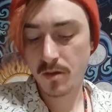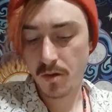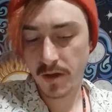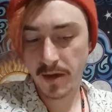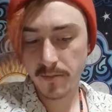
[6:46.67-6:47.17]

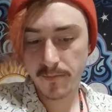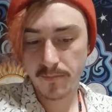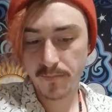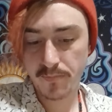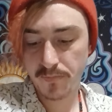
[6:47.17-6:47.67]
Okay.
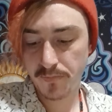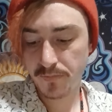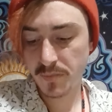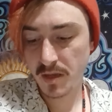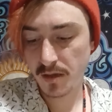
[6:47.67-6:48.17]

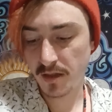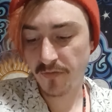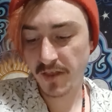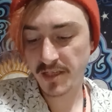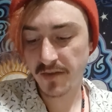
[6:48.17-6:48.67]

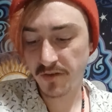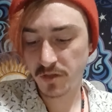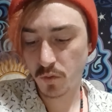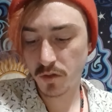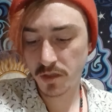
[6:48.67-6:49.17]
Clarify the Seven
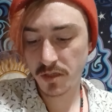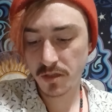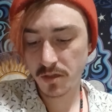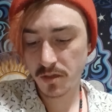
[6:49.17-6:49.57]
of Swords.